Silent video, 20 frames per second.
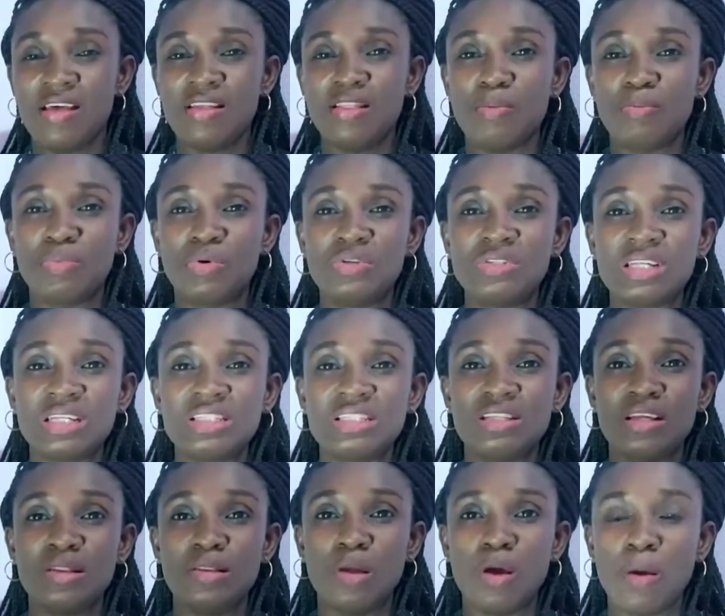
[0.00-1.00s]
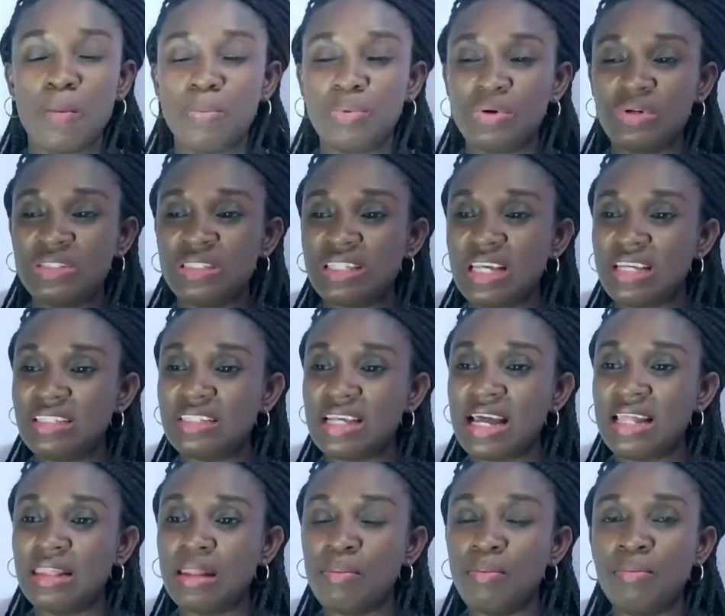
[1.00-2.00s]
The process is a long process,
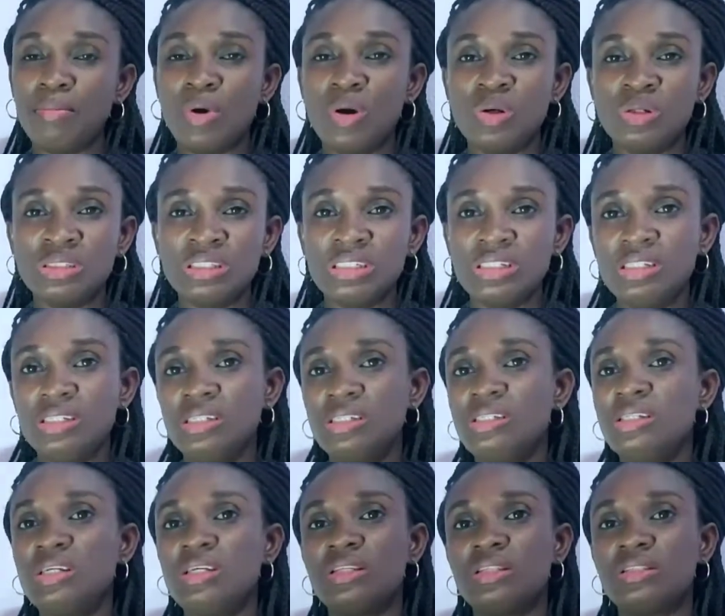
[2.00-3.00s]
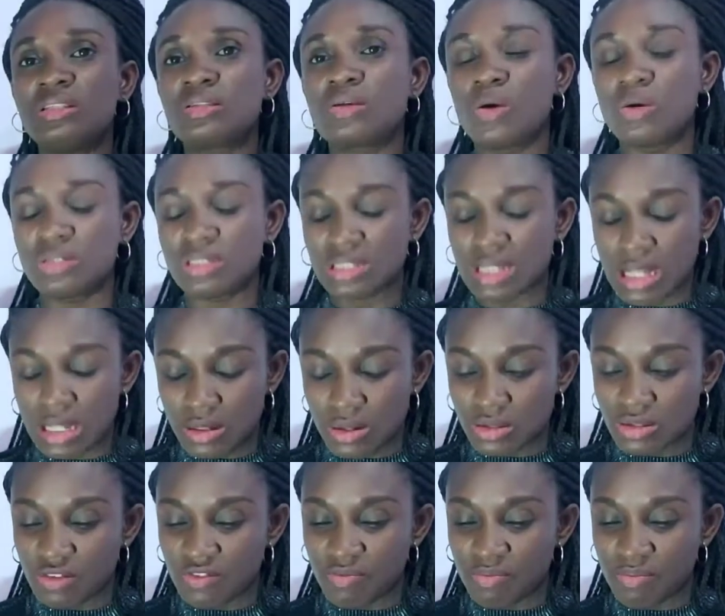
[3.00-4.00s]
and the money, it costs a lot
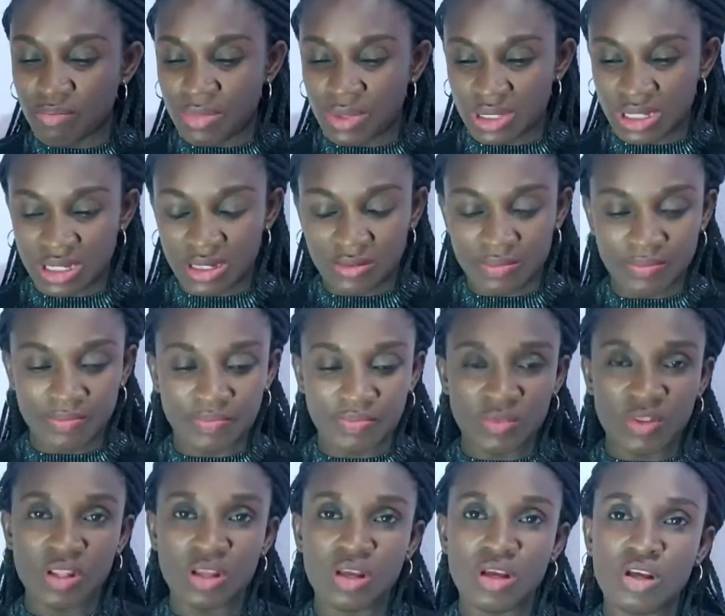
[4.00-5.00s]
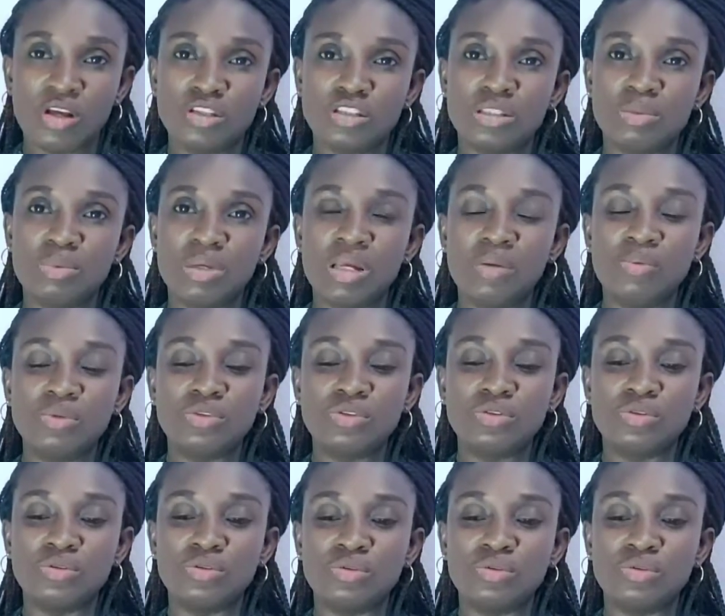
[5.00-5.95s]
of money to be able to,